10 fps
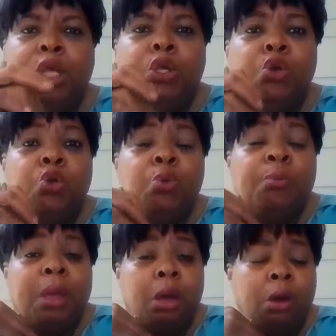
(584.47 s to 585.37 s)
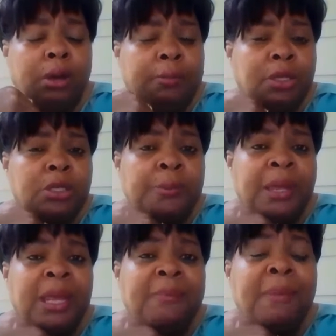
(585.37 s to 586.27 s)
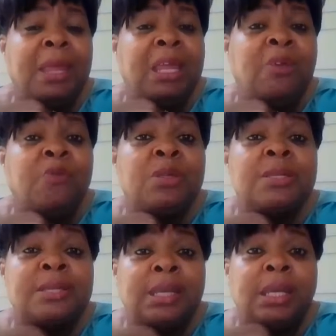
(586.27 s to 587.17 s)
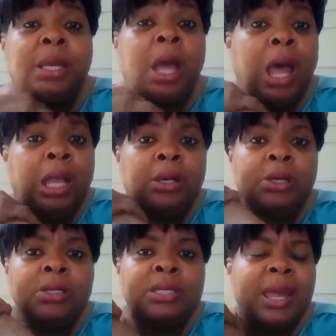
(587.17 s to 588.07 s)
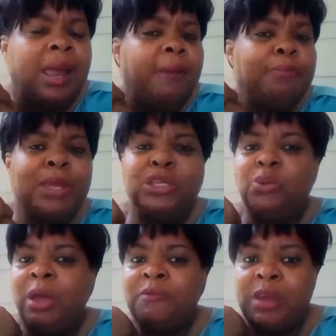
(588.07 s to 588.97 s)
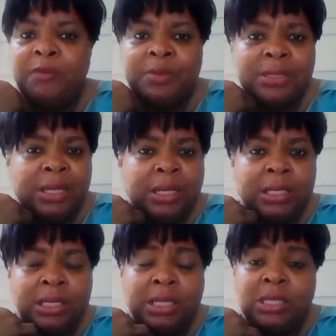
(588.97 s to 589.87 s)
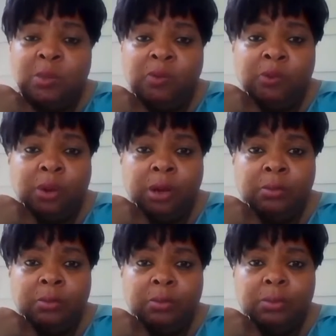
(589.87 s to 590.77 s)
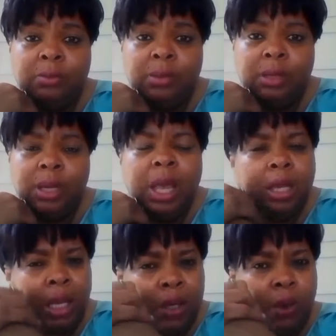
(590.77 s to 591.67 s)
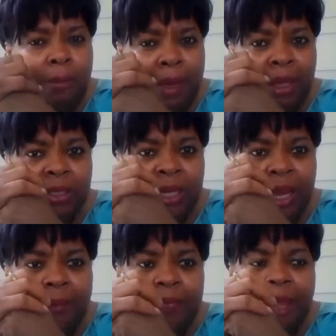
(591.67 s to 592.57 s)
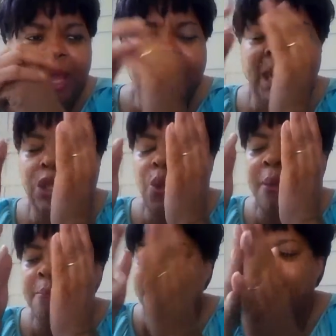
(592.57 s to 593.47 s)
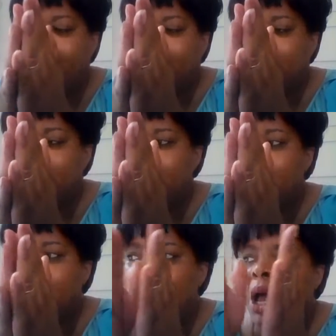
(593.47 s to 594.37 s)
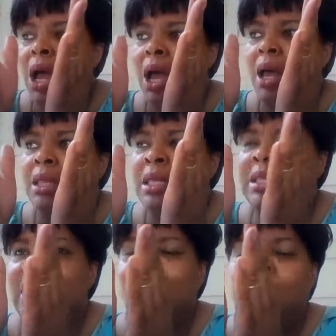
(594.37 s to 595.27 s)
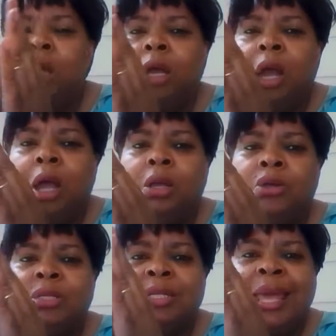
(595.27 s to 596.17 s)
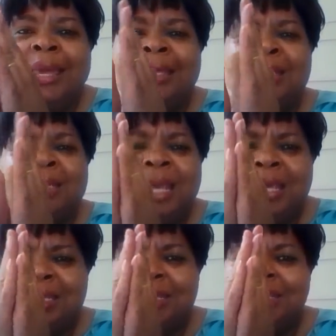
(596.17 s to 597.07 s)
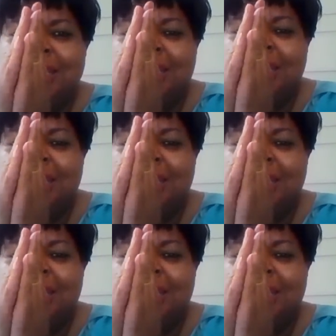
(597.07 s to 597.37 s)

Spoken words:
You on the mental plane may even see colors that you have never seen exist before. Can you imagine that? Can you imagine that there are colors that exist